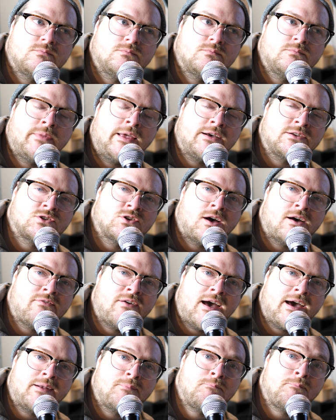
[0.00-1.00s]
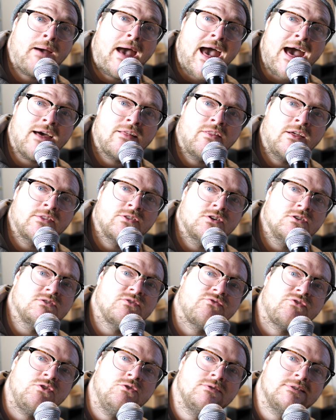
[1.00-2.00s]
yeah, so I've had like there's
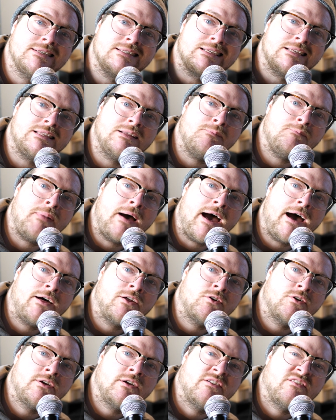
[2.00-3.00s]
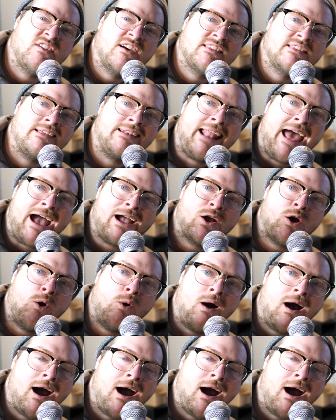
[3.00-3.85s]
fuses in the battery of like the Nakto